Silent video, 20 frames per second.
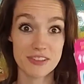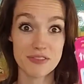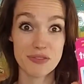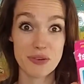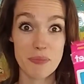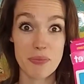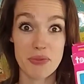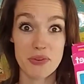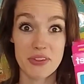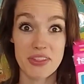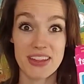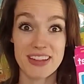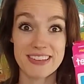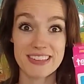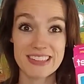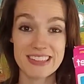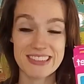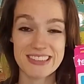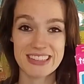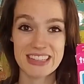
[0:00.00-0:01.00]
flip through this
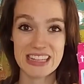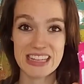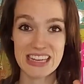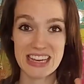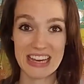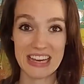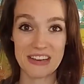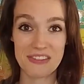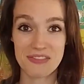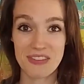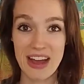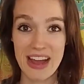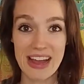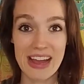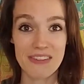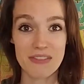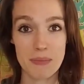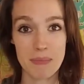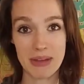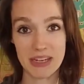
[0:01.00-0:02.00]
to see if I
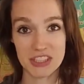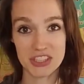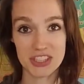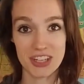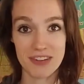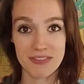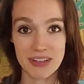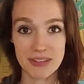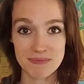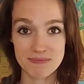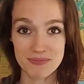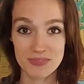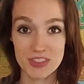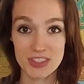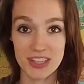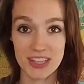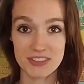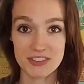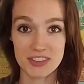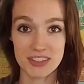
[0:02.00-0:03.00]
have a picture of it.
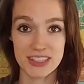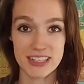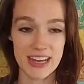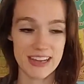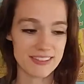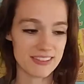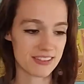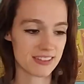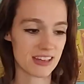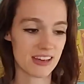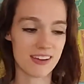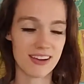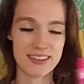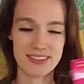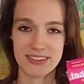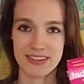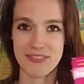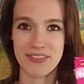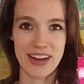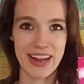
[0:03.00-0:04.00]
So that's really nice. It's got
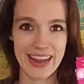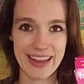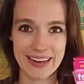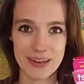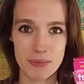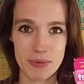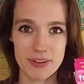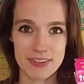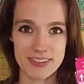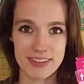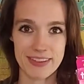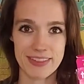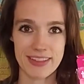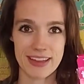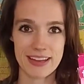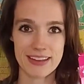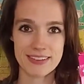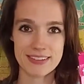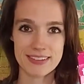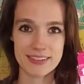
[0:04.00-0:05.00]
lots of different animals and
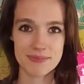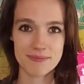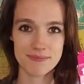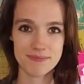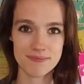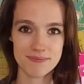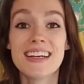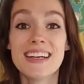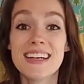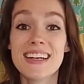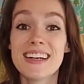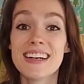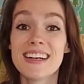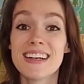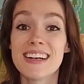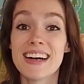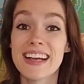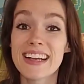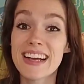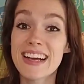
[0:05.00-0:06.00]
things.
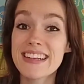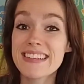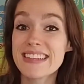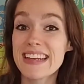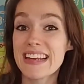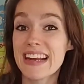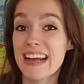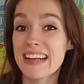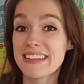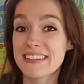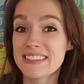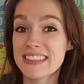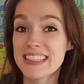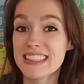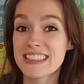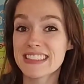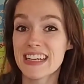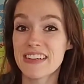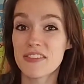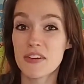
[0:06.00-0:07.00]
Like I said, I don't
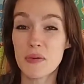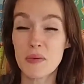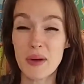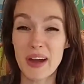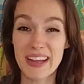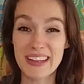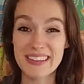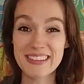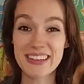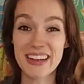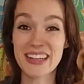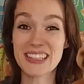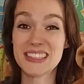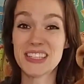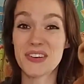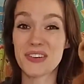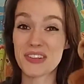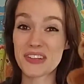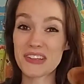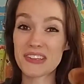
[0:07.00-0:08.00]
teach level 1, so I
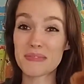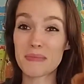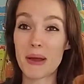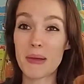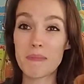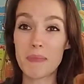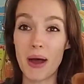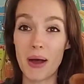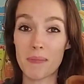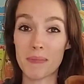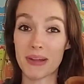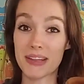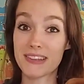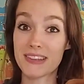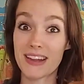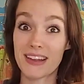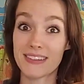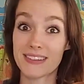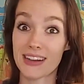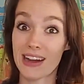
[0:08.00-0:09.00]
don't use my puppets
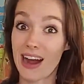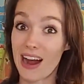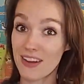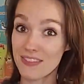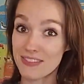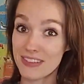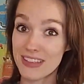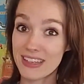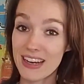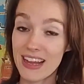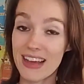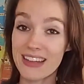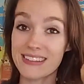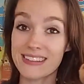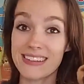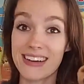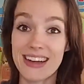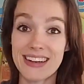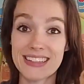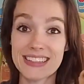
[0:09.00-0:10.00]
as often as
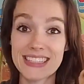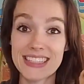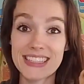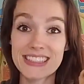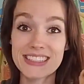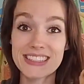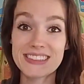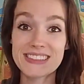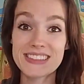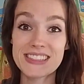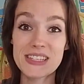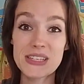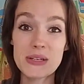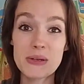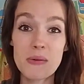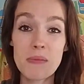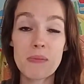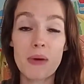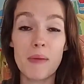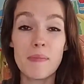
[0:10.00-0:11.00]
a lot of teachers
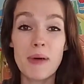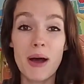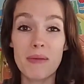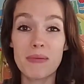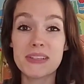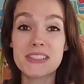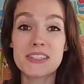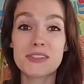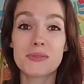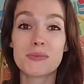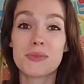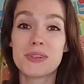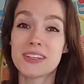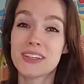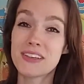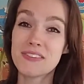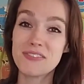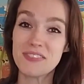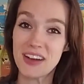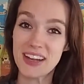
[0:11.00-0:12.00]
do, but puppets are
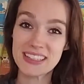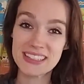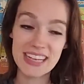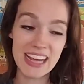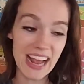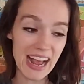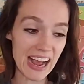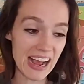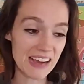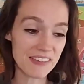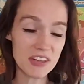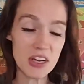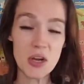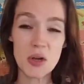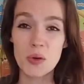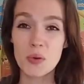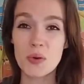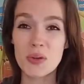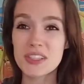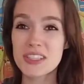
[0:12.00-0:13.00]
really fun to have,
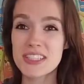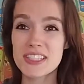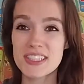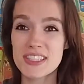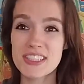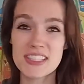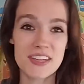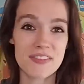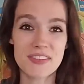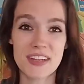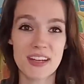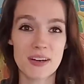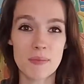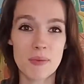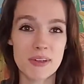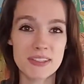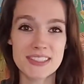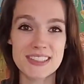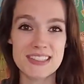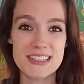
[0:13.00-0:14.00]
or just a stuffed
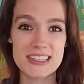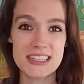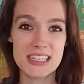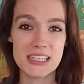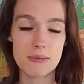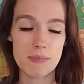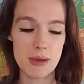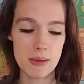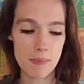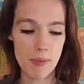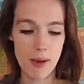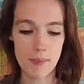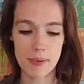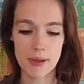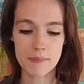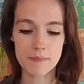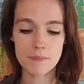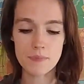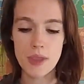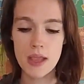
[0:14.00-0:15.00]
animal. It doesn't need to be a
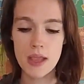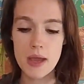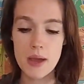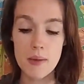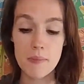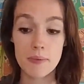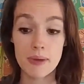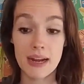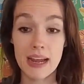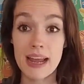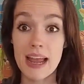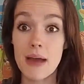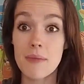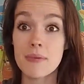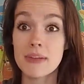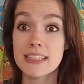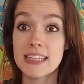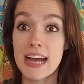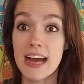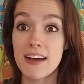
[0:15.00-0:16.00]
puppet. But I
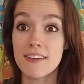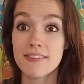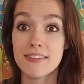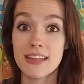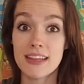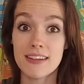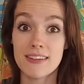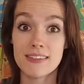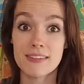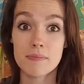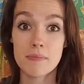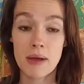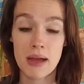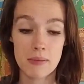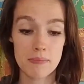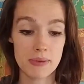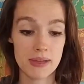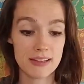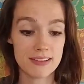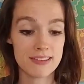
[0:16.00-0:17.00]
happen to have these
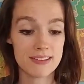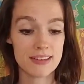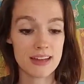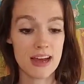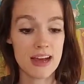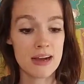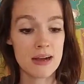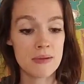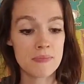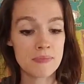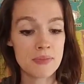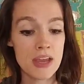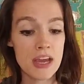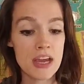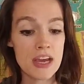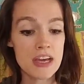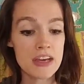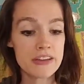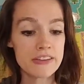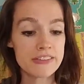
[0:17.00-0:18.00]
puppets,
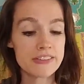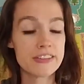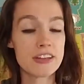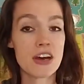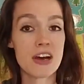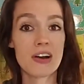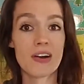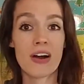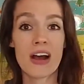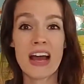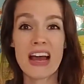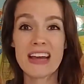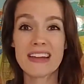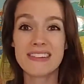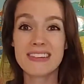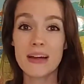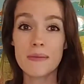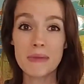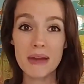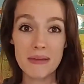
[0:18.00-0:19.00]
so
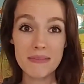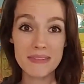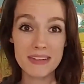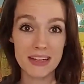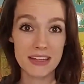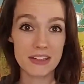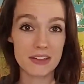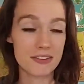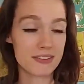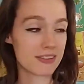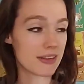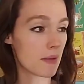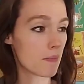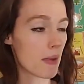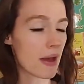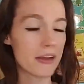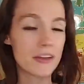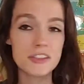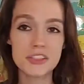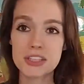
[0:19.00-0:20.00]
sometimes I use them.
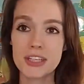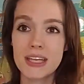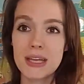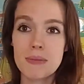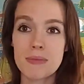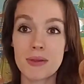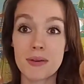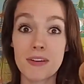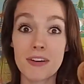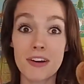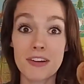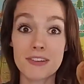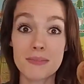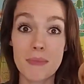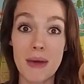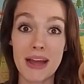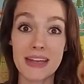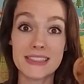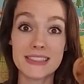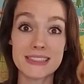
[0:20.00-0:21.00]
I usually keep them close
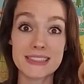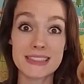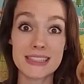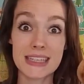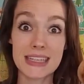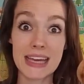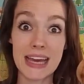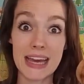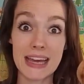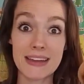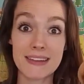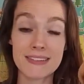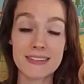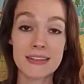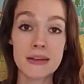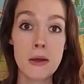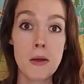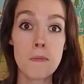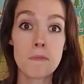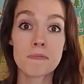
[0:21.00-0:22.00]
by just in case,
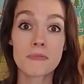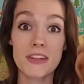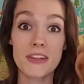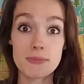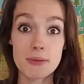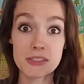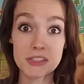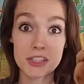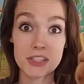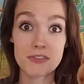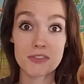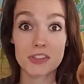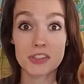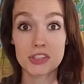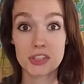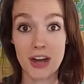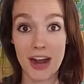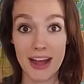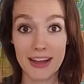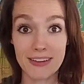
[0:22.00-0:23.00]
especially for
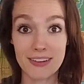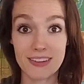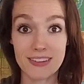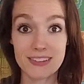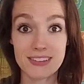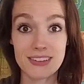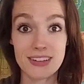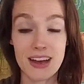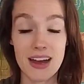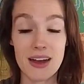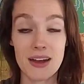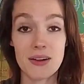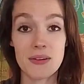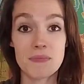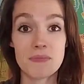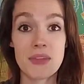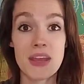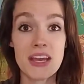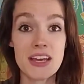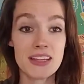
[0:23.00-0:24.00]
trials,
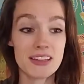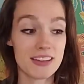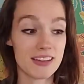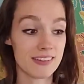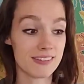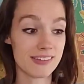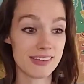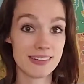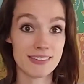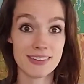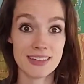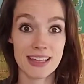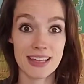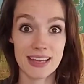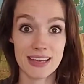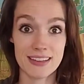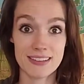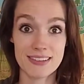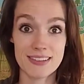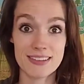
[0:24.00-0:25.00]
the little
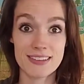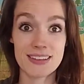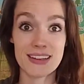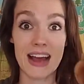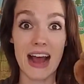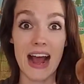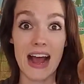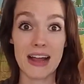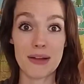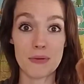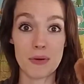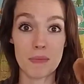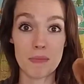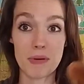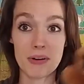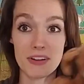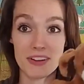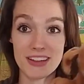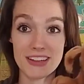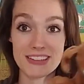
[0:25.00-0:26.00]
kids, I will
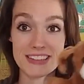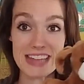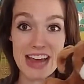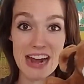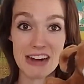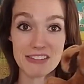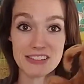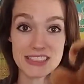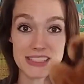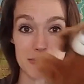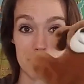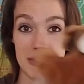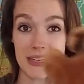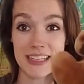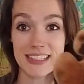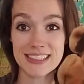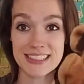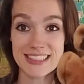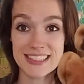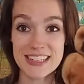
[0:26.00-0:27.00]
pull this out to be
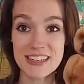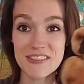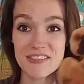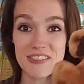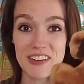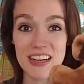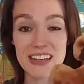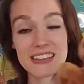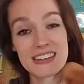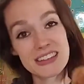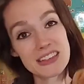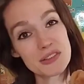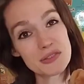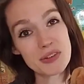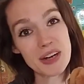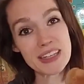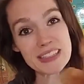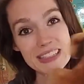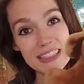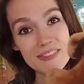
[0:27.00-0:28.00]
just a fun little
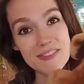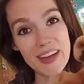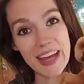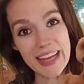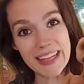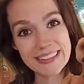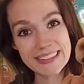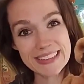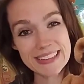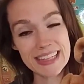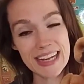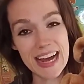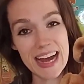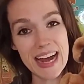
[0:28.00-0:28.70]
friendly face,